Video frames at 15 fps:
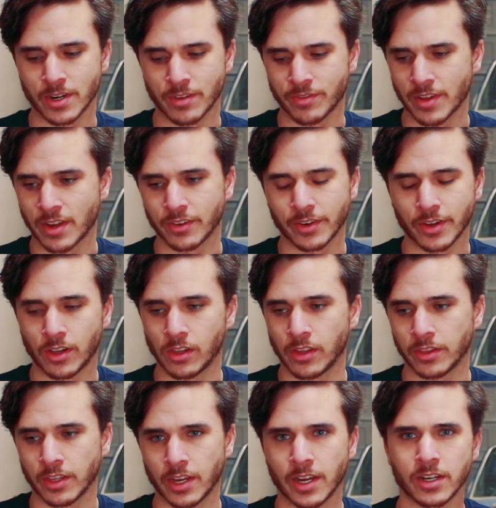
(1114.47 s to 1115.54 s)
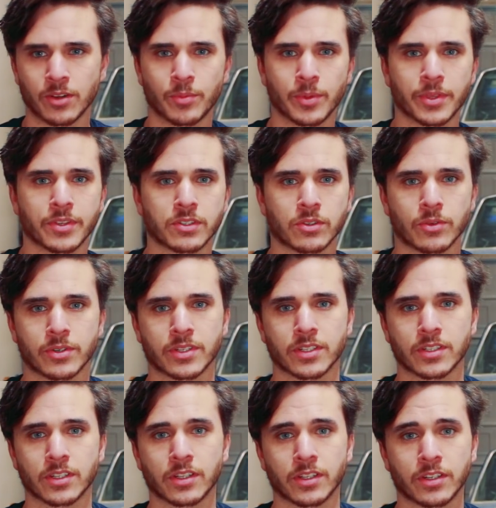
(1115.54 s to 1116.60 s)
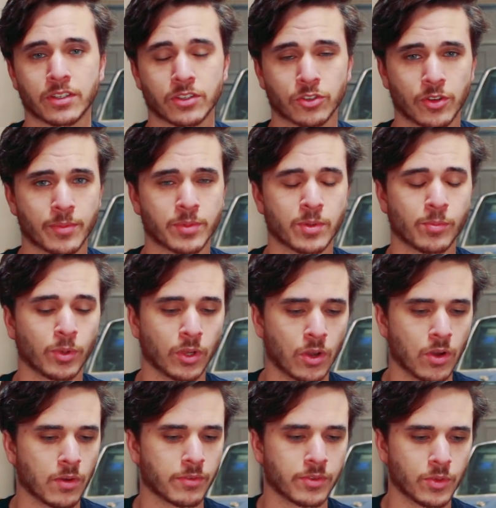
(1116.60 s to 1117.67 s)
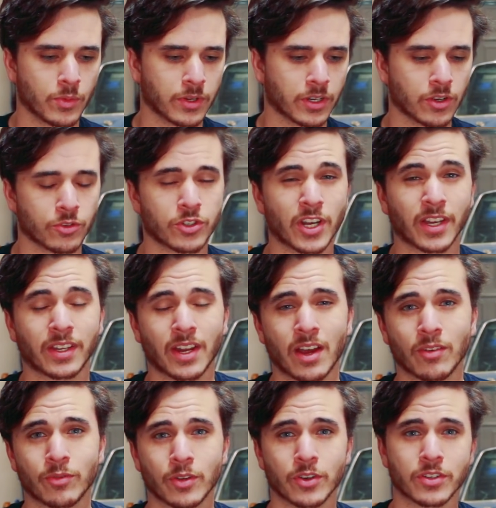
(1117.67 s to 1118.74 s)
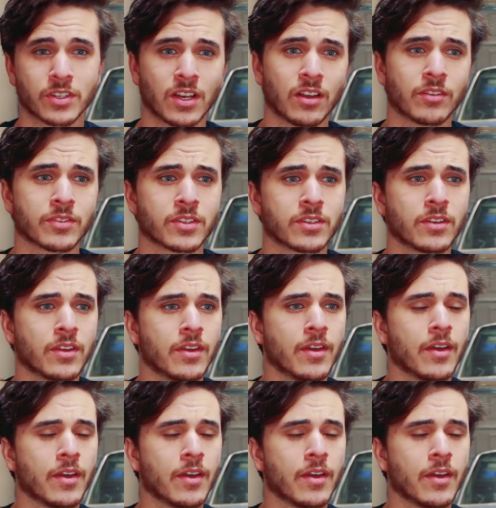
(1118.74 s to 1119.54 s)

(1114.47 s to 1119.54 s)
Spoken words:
I found it all online. I'll put the sources in the description below if you want to go check it out for yourselves.